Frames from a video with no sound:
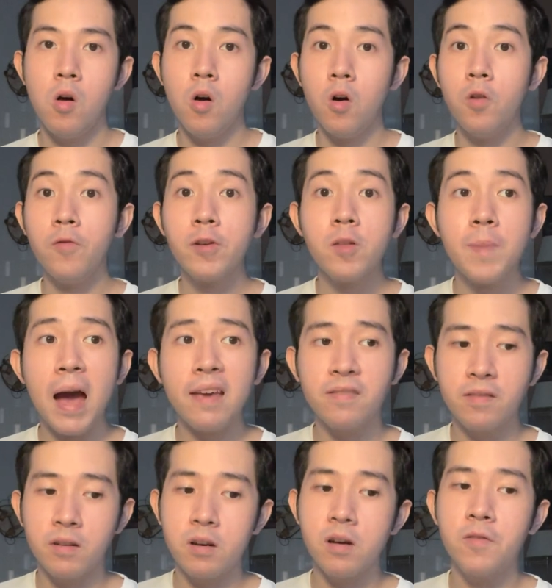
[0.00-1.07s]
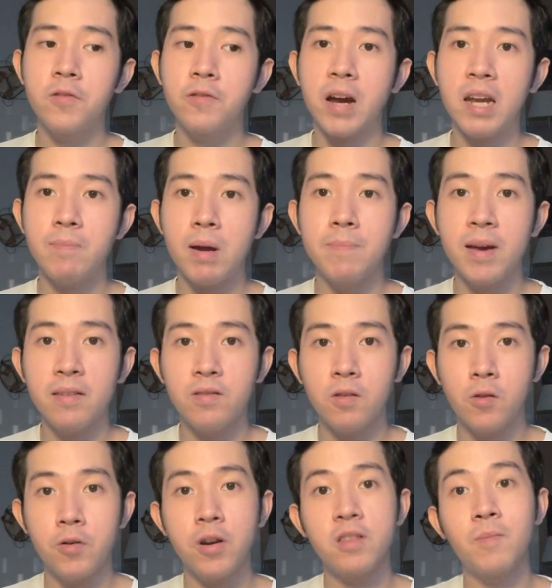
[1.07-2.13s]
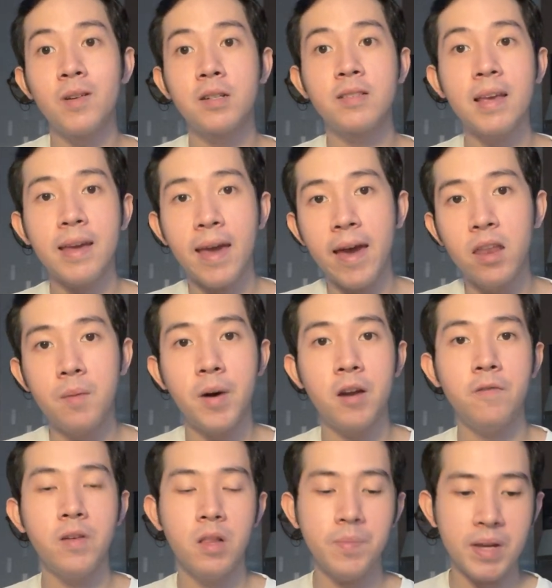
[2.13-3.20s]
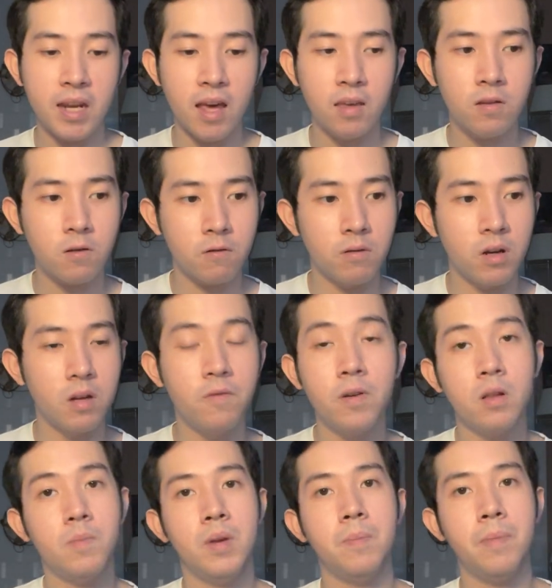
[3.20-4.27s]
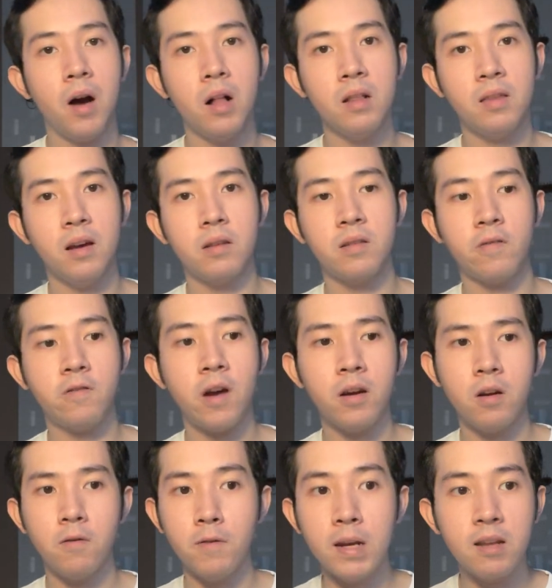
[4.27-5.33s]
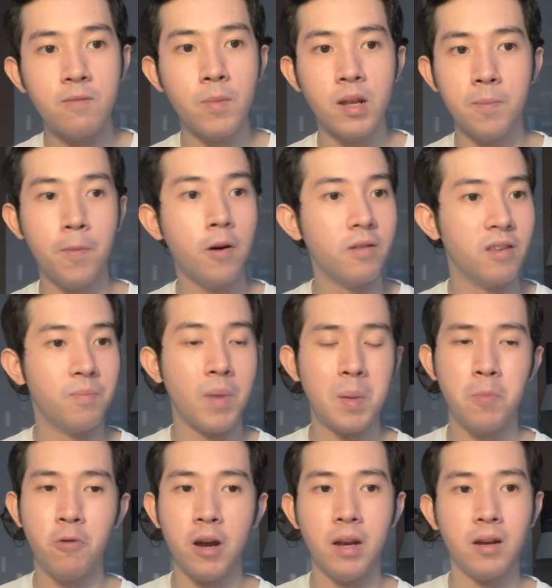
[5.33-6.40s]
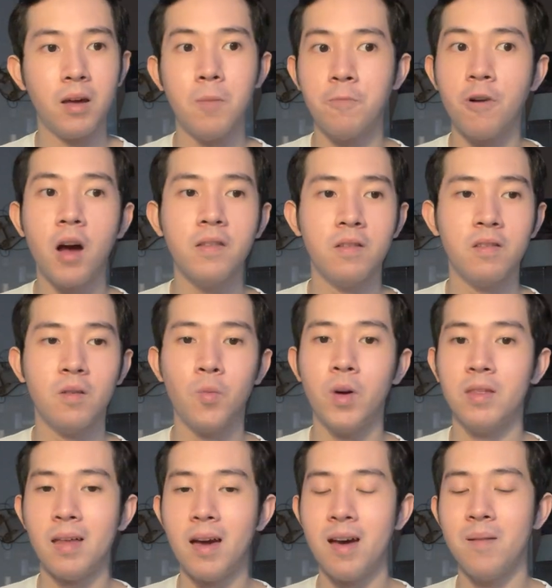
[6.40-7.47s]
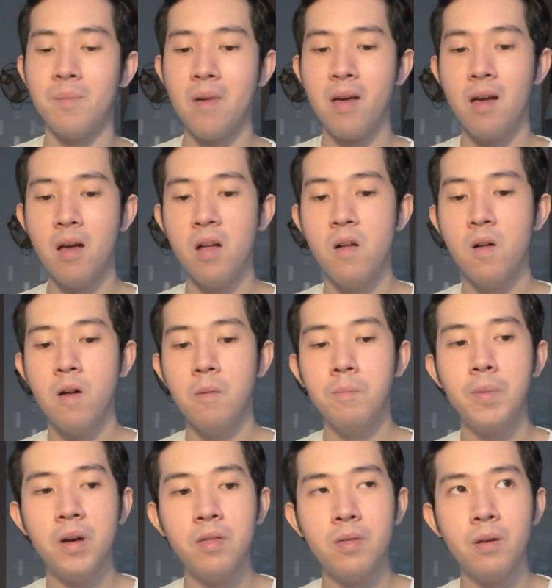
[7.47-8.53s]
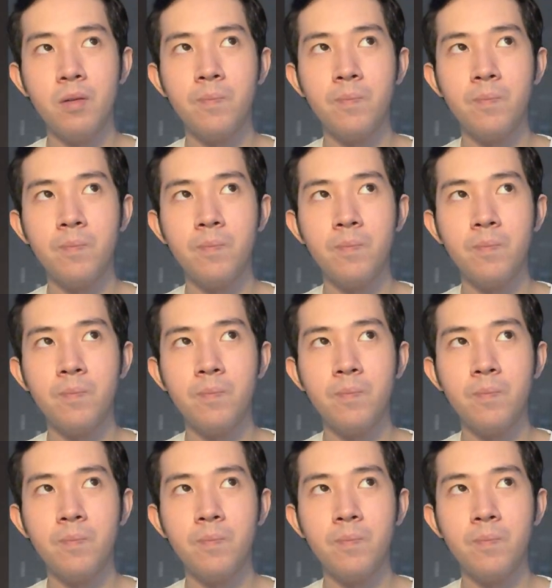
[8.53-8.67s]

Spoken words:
Over the past year, I've tried my best to learn as much as I can about Philippine history and Philippine politics. I've tried to read as many books as my brain can process at one time. But